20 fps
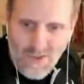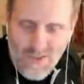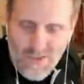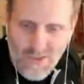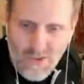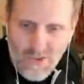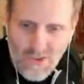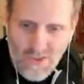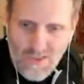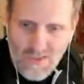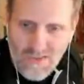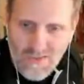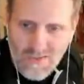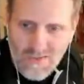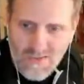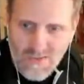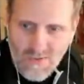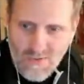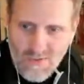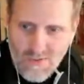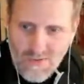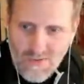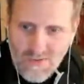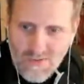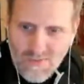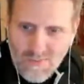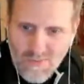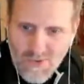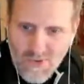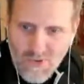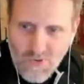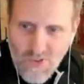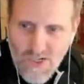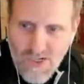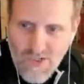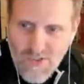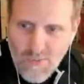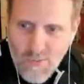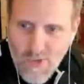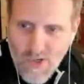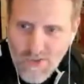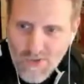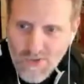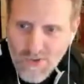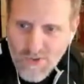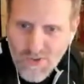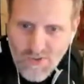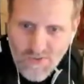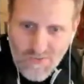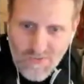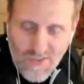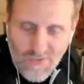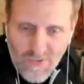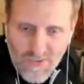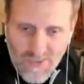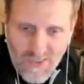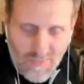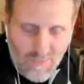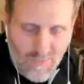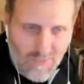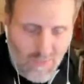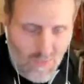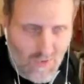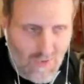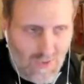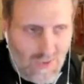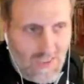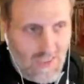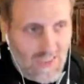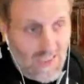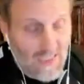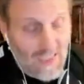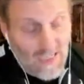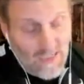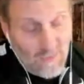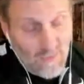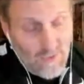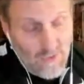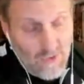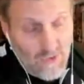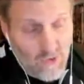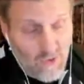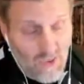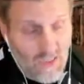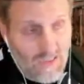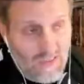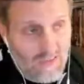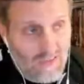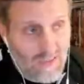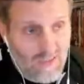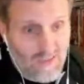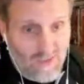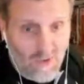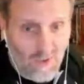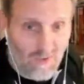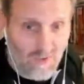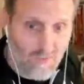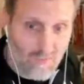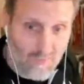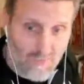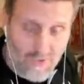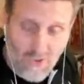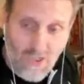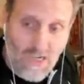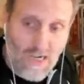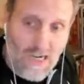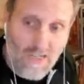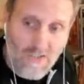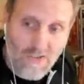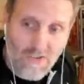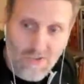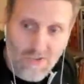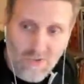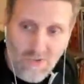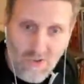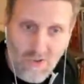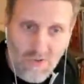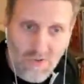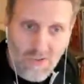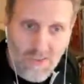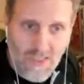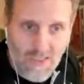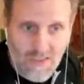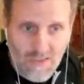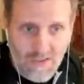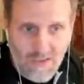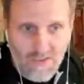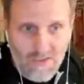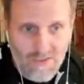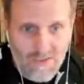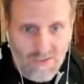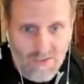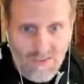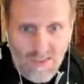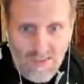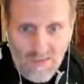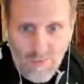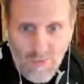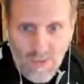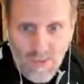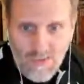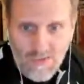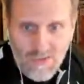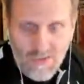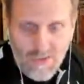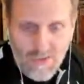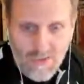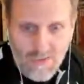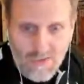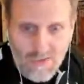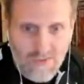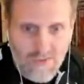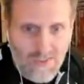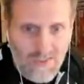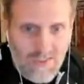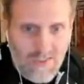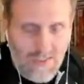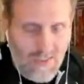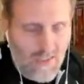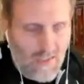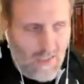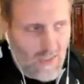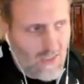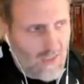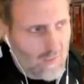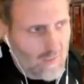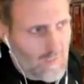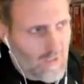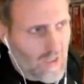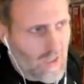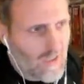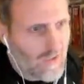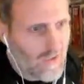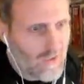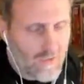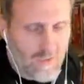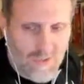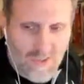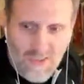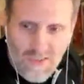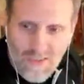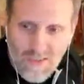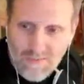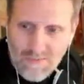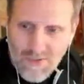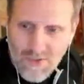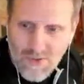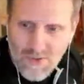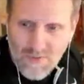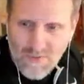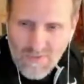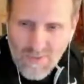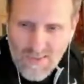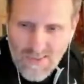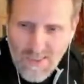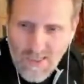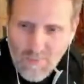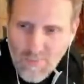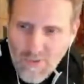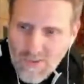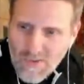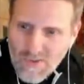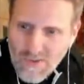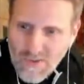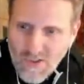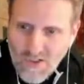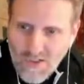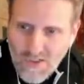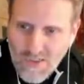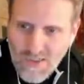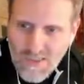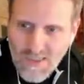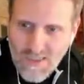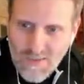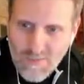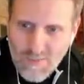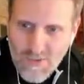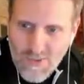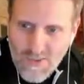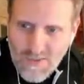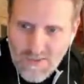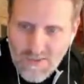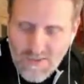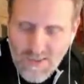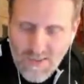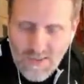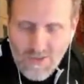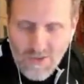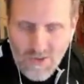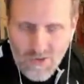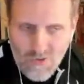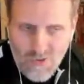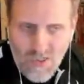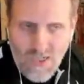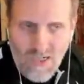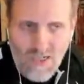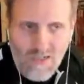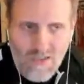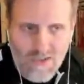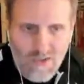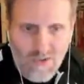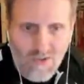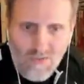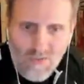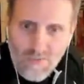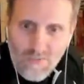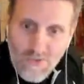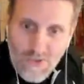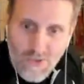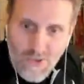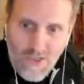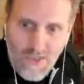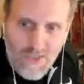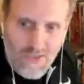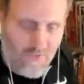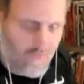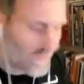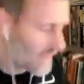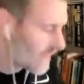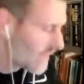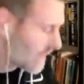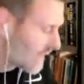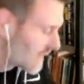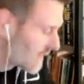shot. So some strange monsters you've never seen before. I really try to like start from scratch. So all the characters and the monsters, I'm not using sort of like templates or archetypes. I try to start from scratch for all of these